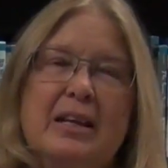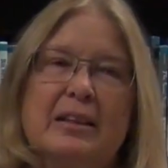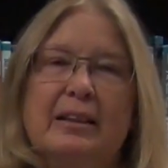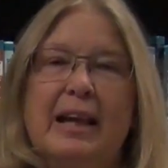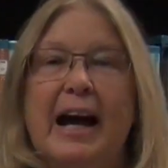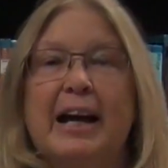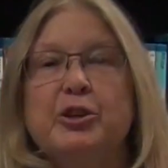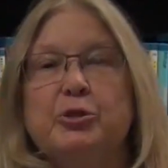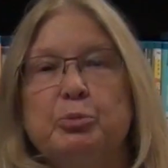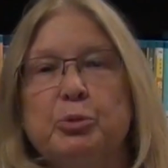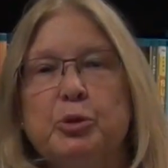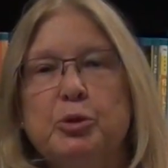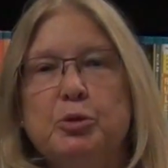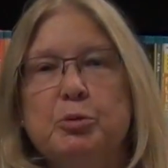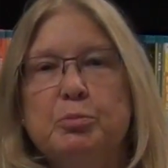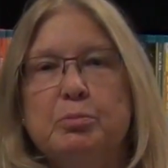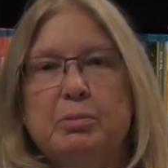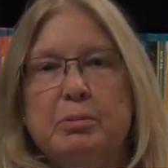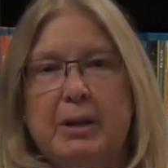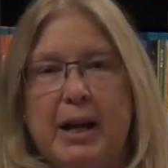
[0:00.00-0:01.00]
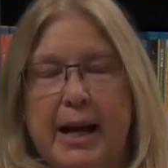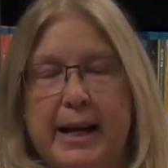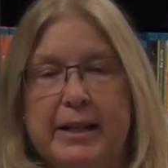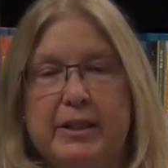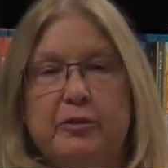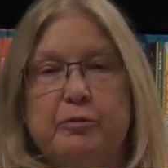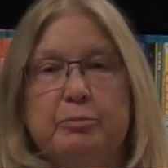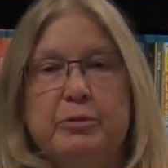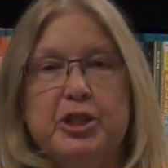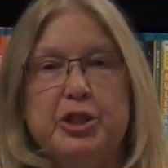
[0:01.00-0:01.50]
locked room
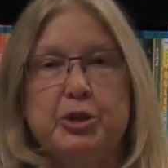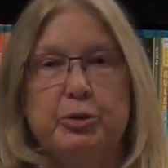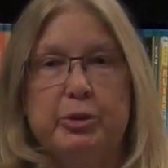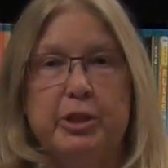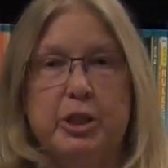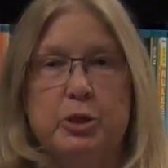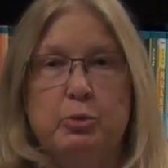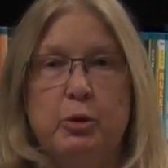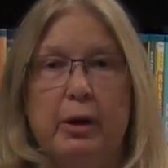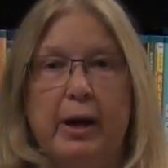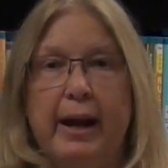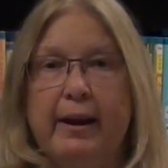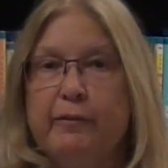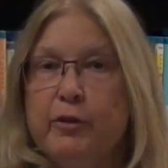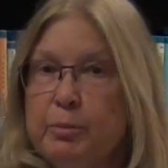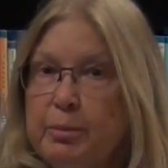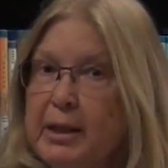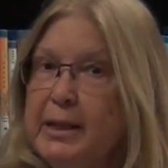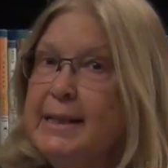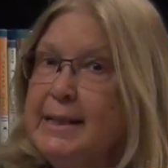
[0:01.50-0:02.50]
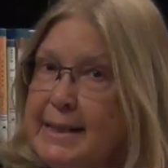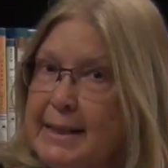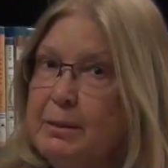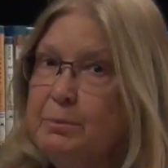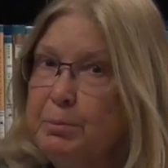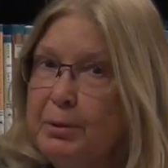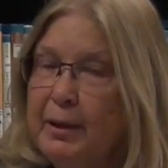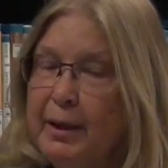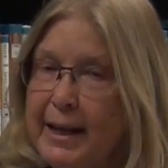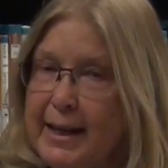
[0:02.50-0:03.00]
kind of mysteries, where everybody's in
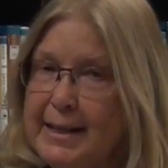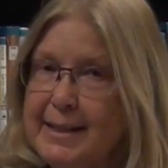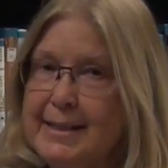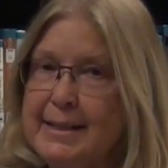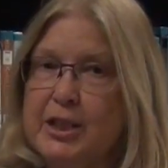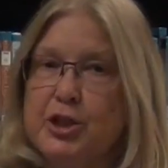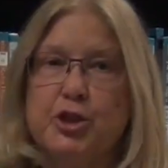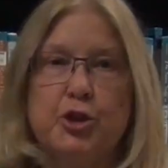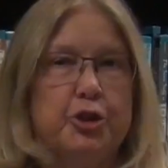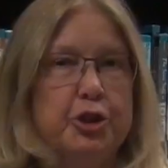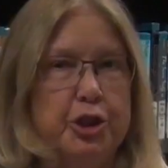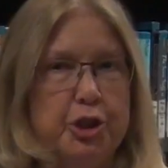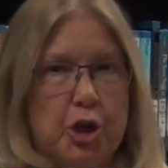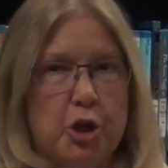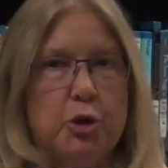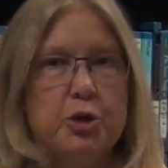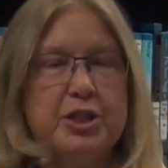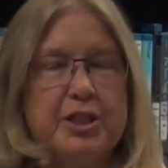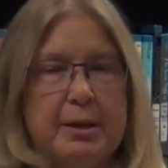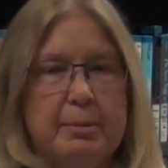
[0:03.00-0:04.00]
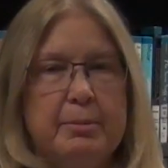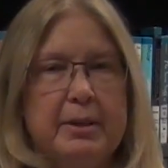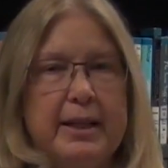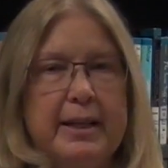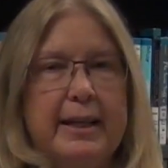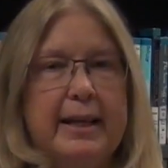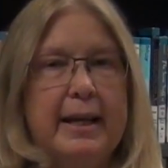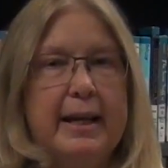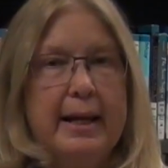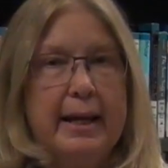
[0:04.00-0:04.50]
place, and so you know
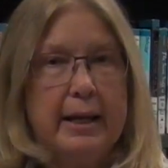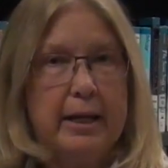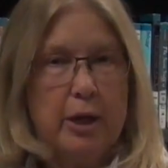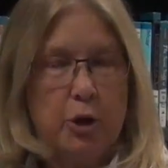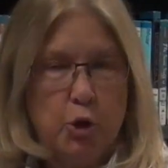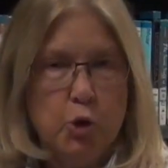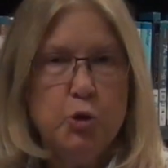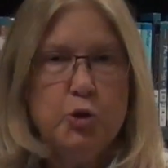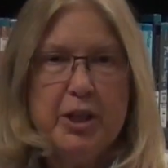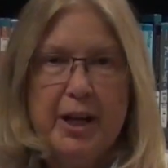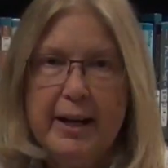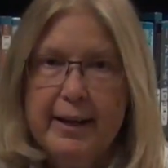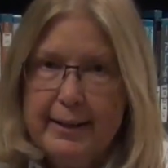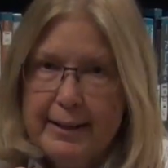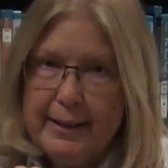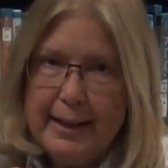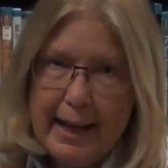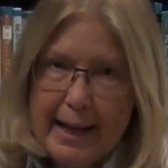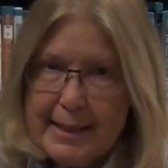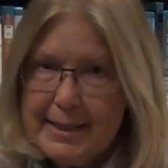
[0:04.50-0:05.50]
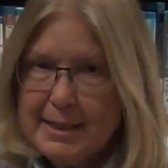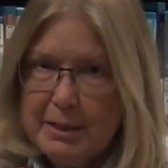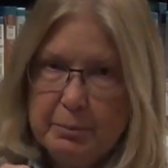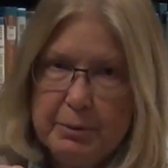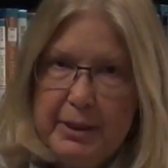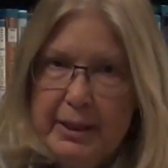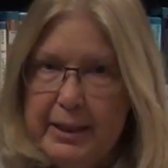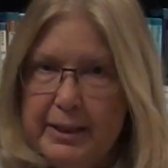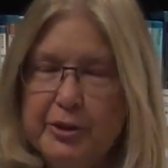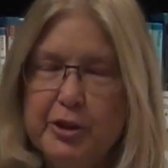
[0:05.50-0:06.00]
somebody whodunit has to
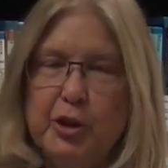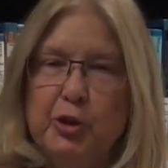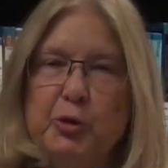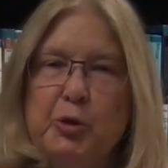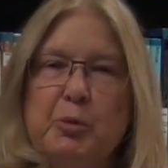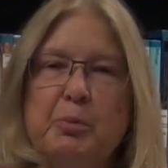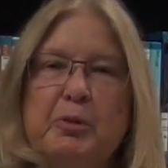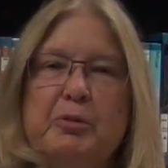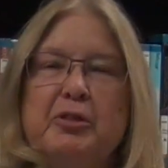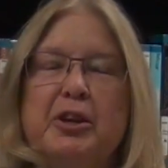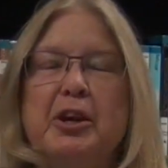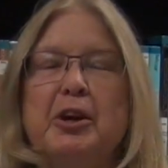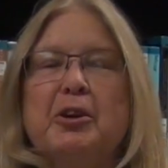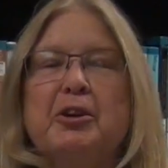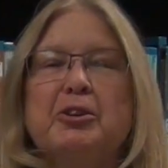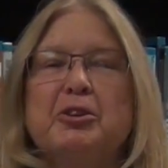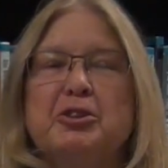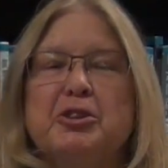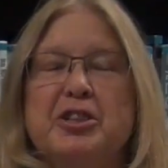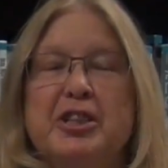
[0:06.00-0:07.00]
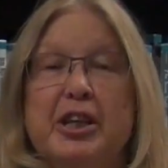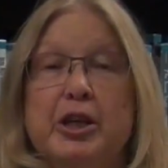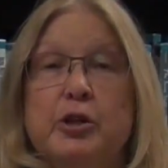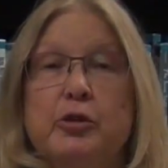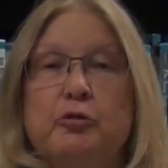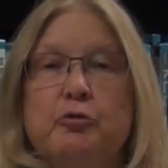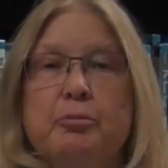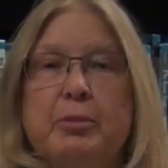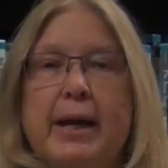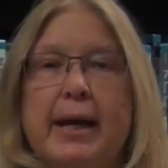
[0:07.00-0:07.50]
be in the group of characters that
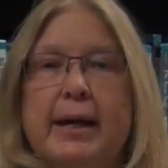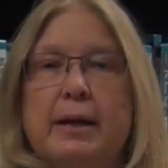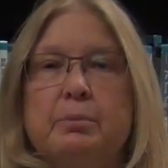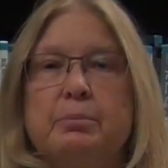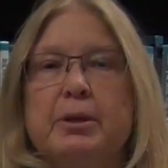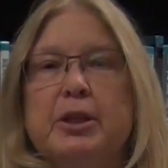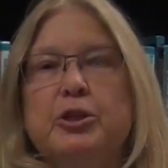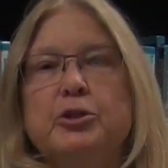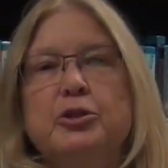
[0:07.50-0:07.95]
you've met, but